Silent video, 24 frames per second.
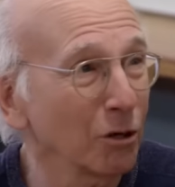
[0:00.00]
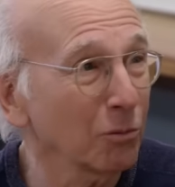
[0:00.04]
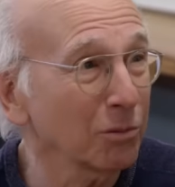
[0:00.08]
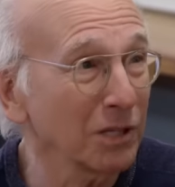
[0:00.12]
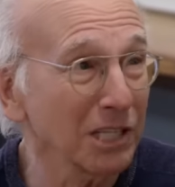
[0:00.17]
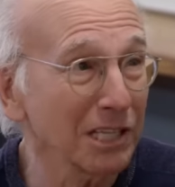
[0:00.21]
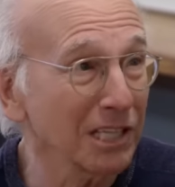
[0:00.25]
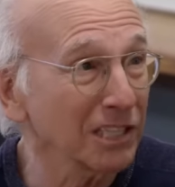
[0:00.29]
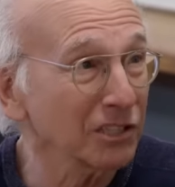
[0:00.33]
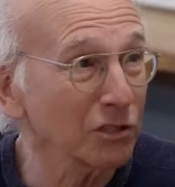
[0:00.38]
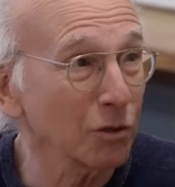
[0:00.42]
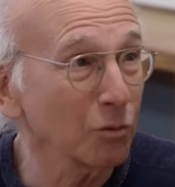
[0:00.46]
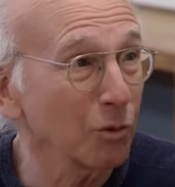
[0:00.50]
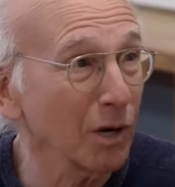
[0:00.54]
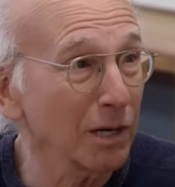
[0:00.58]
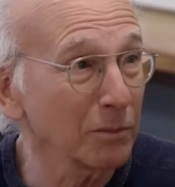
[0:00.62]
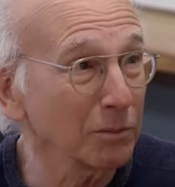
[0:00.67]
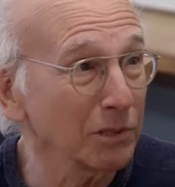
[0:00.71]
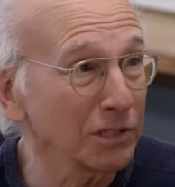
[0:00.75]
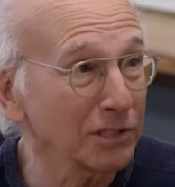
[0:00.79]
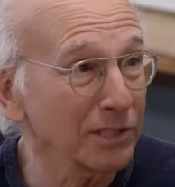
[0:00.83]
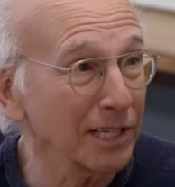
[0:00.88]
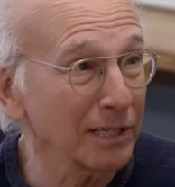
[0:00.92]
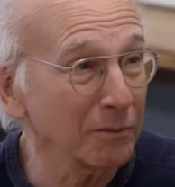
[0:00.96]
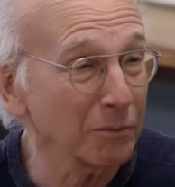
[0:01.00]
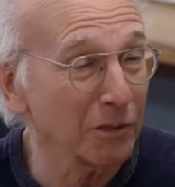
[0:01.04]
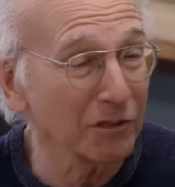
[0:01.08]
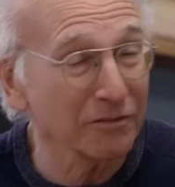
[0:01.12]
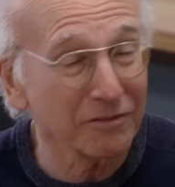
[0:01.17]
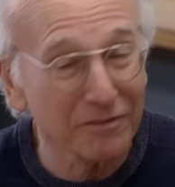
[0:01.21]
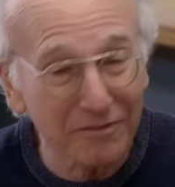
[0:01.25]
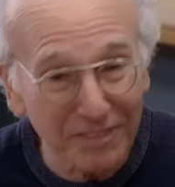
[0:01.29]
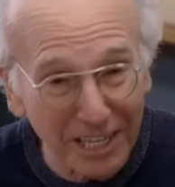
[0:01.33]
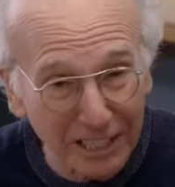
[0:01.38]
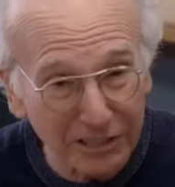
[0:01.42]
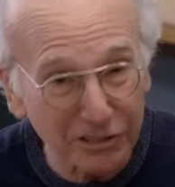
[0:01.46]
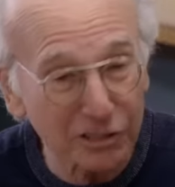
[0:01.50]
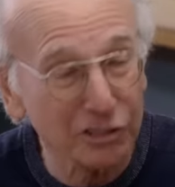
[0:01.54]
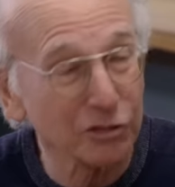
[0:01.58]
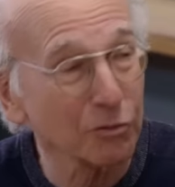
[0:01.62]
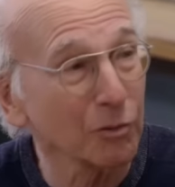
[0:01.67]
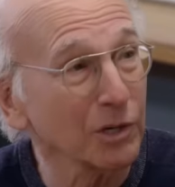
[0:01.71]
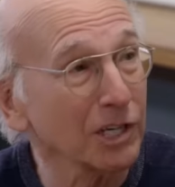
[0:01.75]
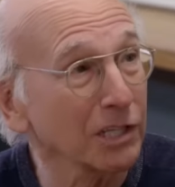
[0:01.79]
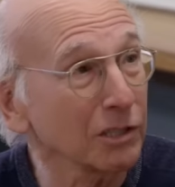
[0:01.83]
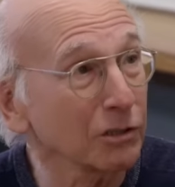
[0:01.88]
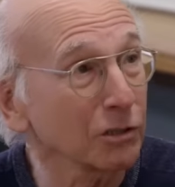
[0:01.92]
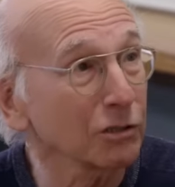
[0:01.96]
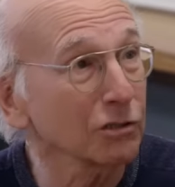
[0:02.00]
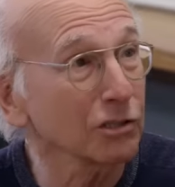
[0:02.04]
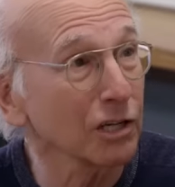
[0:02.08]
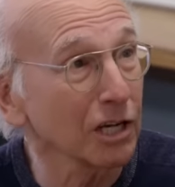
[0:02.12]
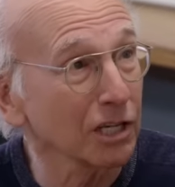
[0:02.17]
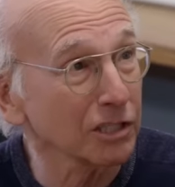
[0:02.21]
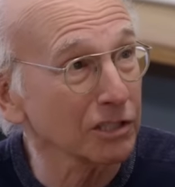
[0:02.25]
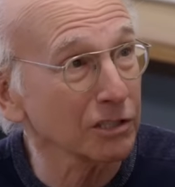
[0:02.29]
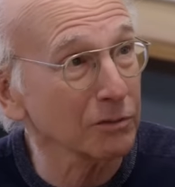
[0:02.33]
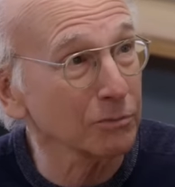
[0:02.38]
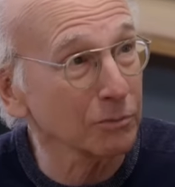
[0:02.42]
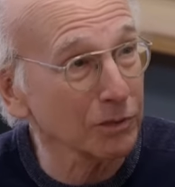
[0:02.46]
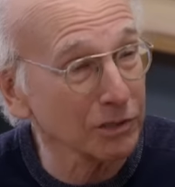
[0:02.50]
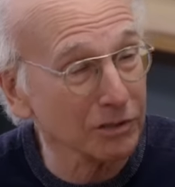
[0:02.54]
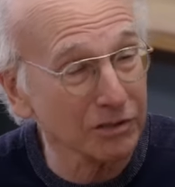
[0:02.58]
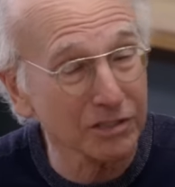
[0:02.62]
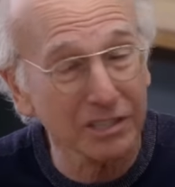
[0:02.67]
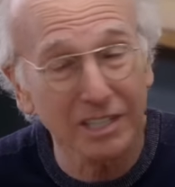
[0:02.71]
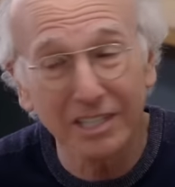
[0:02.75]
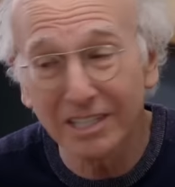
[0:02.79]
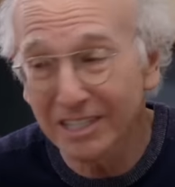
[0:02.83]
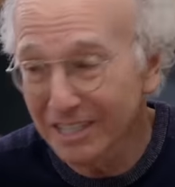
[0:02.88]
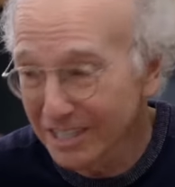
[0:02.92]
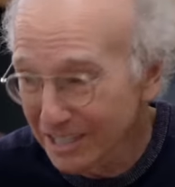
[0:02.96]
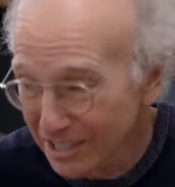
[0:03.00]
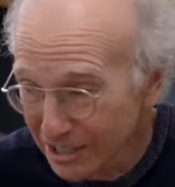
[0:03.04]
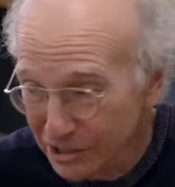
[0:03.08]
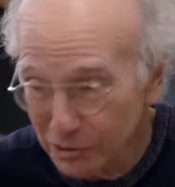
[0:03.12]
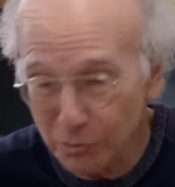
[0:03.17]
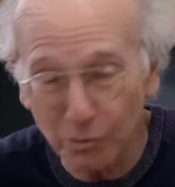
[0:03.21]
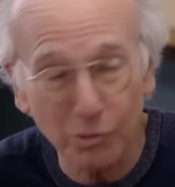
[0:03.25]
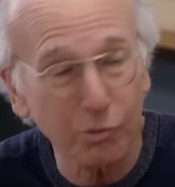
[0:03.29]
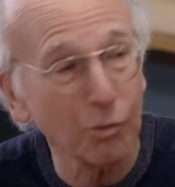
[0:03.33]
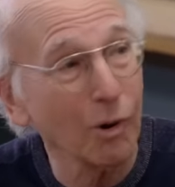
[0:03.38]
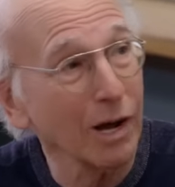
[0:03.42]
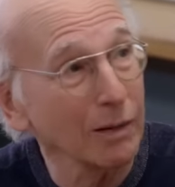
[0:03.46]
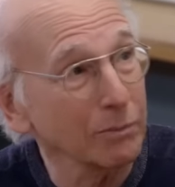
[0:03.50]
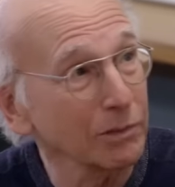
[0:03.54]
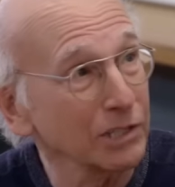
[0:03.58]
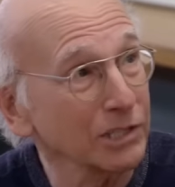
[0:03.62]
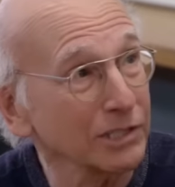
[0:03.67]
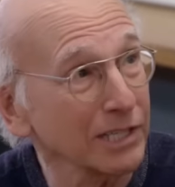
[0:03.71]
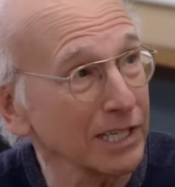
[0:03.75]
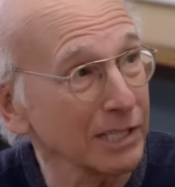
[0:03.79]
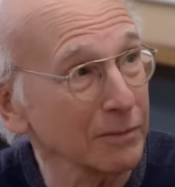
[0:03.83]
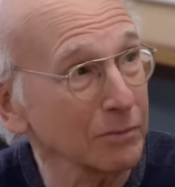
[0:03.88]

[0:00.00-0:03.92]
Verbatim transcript: Nobody likes a wobbly table. Fastest way to lose customers is with wobbly